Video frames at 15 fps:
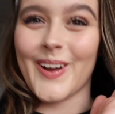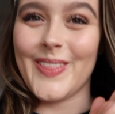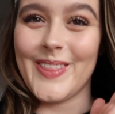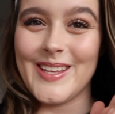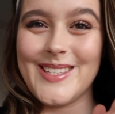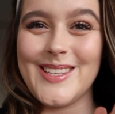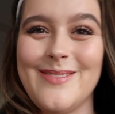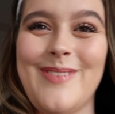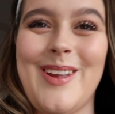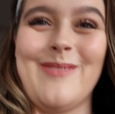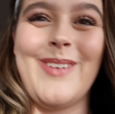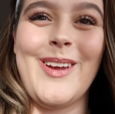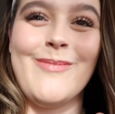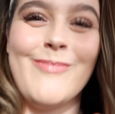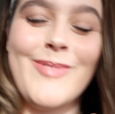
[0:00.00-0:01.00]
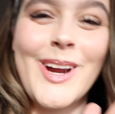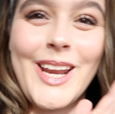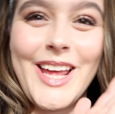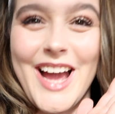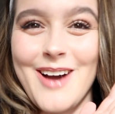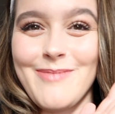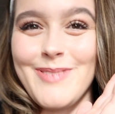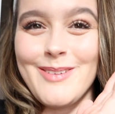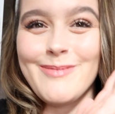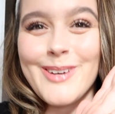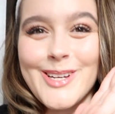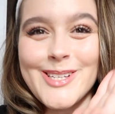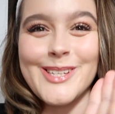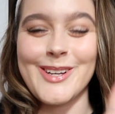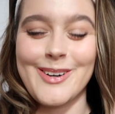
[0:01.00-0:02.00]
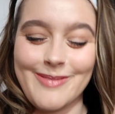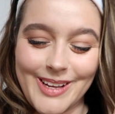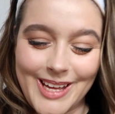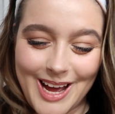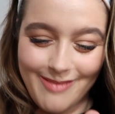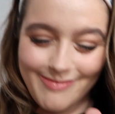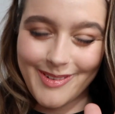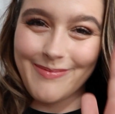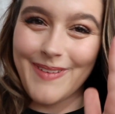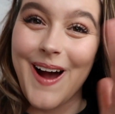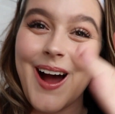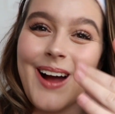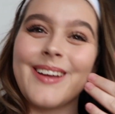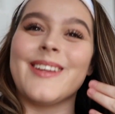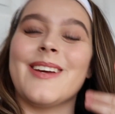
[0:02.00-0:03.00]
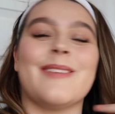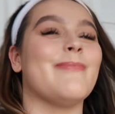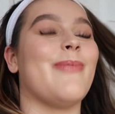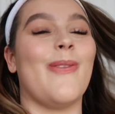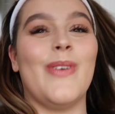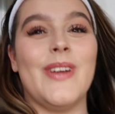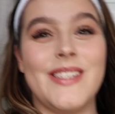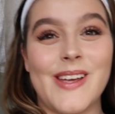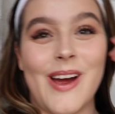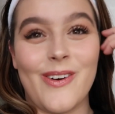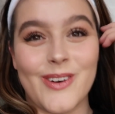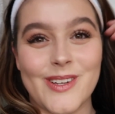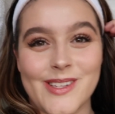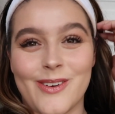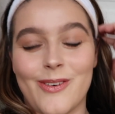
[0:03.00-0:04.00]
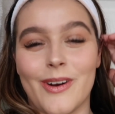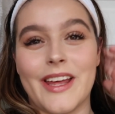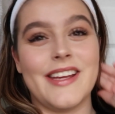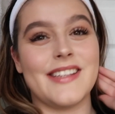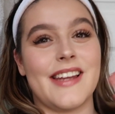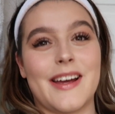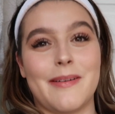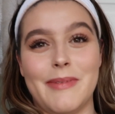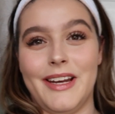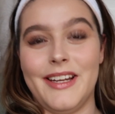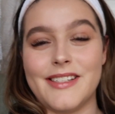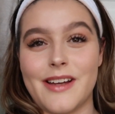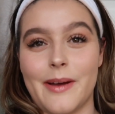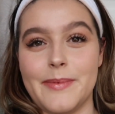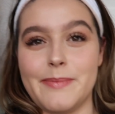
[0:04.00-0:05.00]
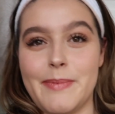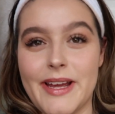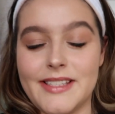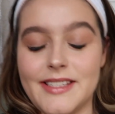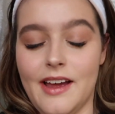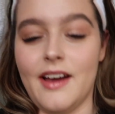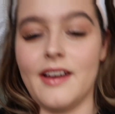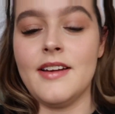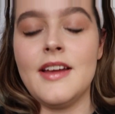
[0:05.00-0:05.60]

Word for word: This is me being really happy because I got my camera back. You can probably tell because the quality is like a million times better.